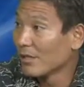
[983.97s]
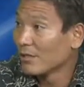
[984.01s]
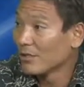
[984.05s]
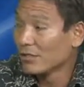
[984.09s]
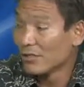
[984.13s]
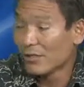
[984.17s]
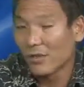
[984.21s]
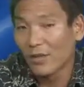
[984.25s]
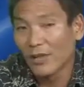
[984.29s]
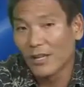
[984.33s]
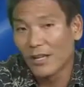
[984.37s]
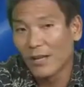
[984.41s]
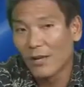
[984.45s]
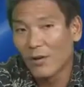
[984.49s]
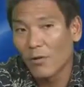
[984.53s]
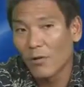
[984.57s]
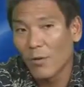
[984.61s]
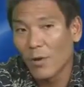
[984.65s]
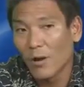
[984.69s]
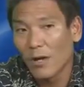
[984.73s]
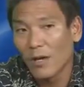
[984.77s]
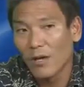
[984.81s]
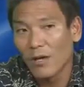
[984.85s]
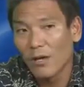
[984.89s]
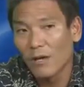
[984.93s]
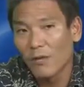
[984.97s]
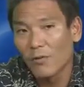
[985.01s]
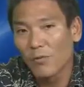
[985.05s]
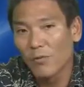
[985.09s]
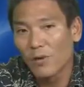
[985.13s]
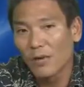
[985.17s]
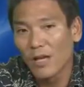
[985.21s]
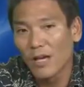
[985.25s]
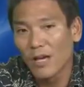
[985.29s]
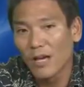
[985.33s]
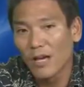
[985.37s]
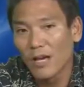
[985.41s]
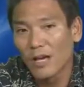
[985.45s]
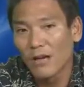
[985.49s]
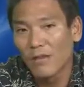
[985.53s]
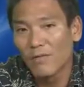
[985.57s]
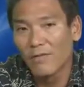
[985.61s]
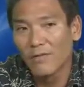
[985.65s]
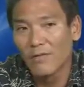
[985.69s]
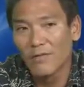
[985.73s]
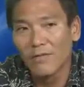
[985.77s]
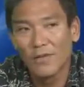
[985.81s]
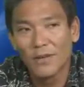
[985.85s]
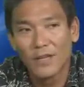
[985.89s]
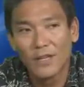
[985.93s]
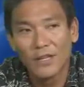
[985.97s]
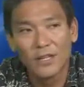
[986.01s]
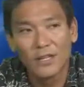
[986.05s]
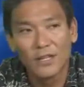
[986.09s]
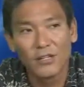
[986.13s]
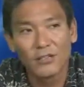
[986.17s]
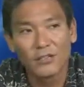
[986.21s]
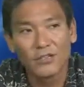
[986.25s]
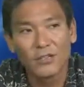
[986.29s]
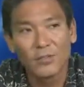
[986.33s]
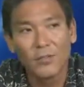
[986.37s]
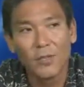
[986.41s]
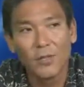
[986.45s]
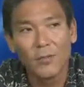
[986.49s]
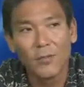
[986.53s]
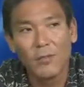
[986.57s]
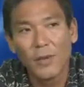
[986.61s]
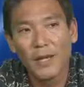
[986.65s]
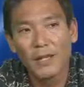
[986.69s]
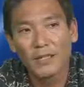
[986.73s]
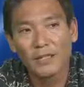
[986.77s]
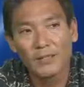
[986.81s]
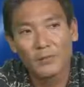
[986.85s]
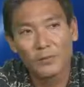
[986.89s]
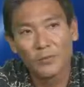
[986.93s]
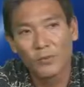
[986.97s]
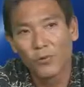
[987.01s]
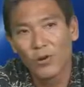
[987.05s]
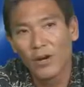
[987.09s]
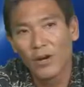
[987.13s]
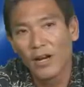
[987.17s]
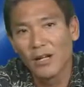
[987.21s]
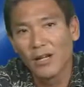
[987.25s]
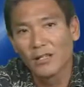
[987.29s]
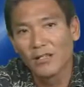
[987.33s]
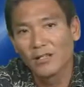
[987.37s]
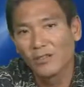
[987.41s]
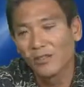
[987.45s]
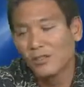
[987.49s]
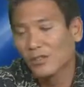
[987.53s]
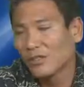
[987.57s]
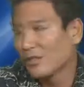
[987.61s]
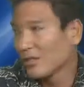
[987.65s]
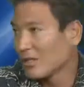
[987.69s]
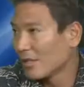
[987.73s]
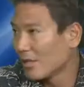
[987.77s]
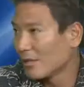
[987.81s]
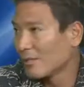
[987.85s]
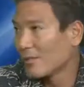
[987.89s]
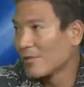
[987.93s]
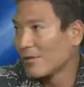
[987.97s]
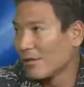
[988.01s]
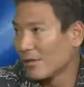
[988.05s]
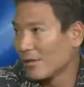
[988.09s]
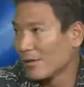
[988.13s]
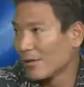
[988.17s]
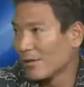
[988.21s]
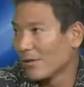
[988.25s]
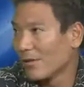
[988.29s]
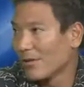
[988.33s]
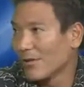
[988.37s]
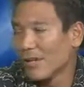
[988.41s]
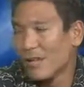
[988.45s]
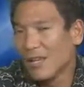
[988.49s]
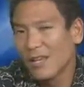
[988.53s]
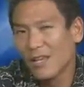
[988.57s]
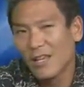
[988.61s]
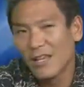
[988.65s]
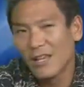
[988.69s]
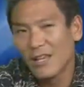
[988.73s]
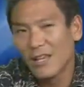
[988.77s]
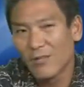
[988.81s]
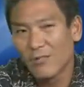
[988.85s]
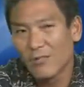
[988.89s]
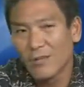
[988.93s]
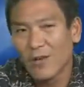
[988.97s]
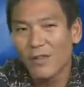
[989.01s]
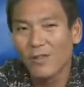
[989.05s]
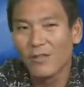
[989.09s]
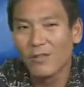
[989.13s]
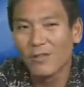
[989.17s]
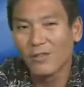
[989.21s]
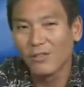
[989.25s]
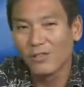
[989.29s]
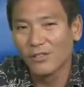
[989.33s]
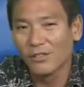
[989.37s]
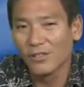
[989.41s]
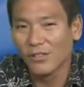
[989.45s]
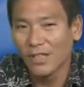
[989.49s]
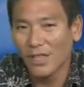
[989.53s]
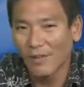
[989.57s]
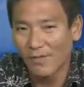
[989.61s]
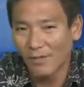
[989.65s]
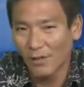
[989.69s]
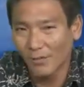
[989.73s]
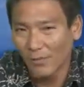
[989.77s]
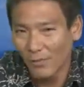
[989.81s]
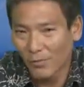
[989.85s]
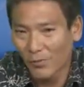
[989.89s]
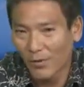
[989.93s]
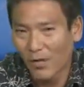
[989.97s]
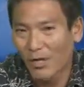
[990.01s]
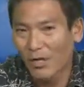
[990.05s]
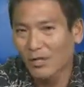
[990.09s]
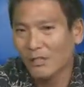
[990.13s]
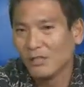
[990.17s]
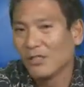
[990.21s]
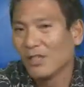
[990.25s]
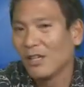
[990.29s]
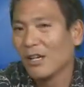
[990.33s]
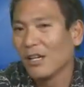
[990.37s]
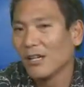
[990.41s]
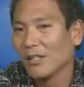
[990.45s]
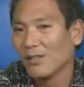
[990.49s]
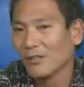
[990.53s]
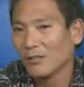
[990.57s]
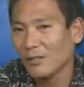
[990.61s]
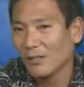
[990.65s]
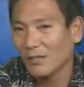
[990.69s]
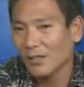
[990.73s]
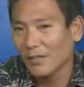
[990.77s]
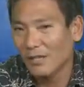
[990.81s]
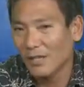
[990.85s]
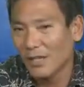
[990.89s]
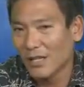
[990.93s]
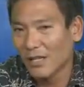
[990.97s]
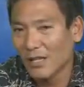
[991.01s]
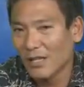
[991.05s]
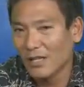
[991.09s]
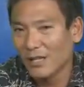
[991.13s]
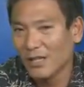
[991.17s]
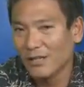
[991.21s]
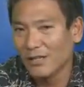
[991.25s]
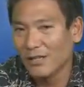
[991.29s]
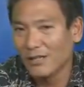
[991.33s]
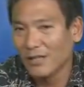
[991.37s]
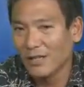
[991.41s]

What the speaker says: So that way we have some of the best and brightest come here, and rather than just having a project and